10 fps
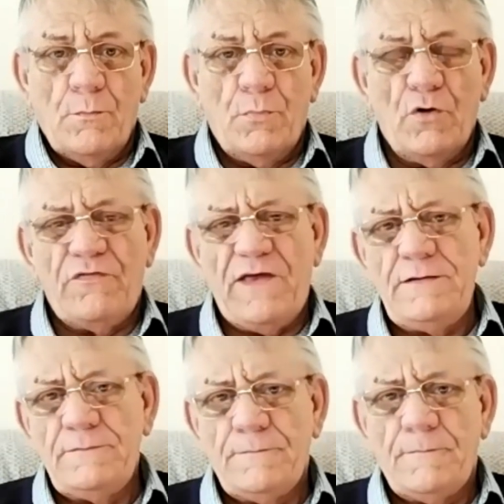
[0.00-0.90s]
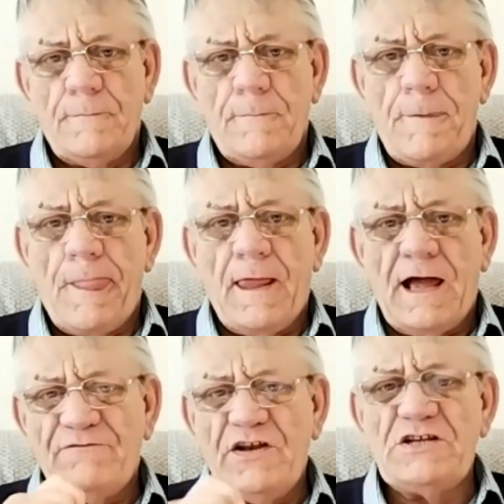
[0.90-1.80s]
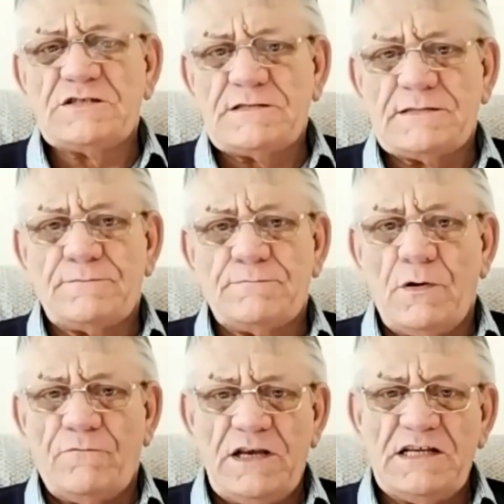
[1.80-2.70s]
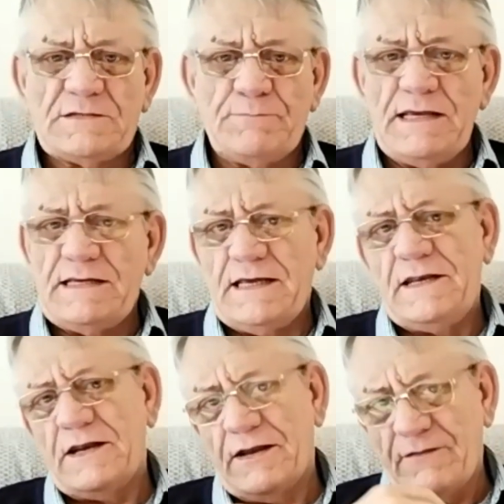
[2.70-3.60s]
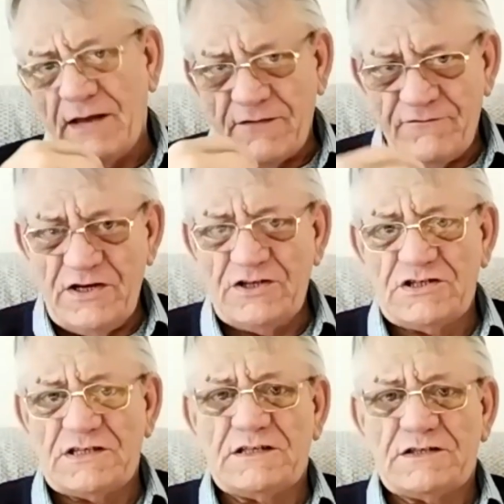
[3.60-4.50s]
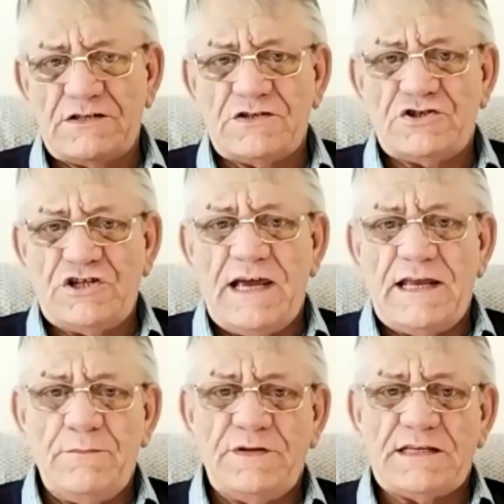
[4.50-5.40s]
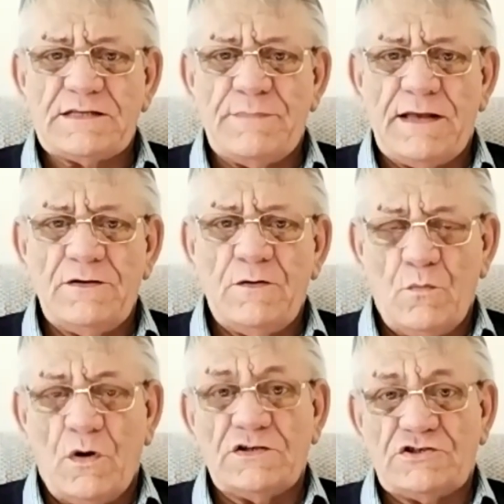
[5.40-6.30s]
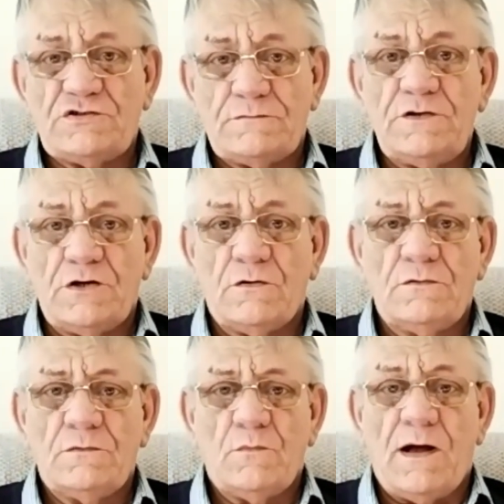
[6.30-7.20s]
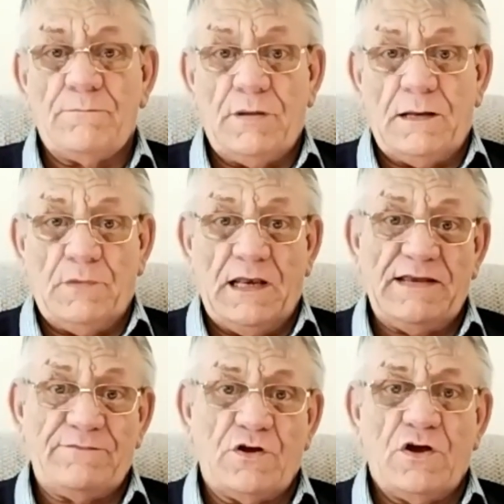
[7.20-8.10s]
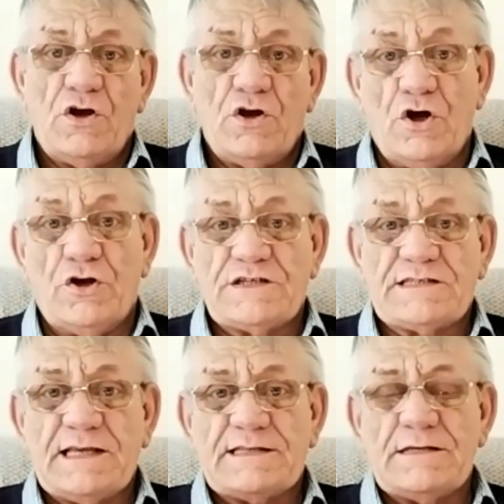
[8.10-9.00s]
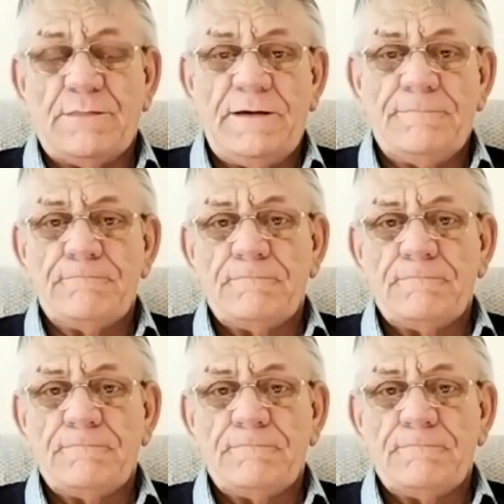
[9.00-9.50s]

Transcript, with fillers: But then I finished but finished speaking and I, and I finished just sharing with this man what I, you know what I believe God had said to me.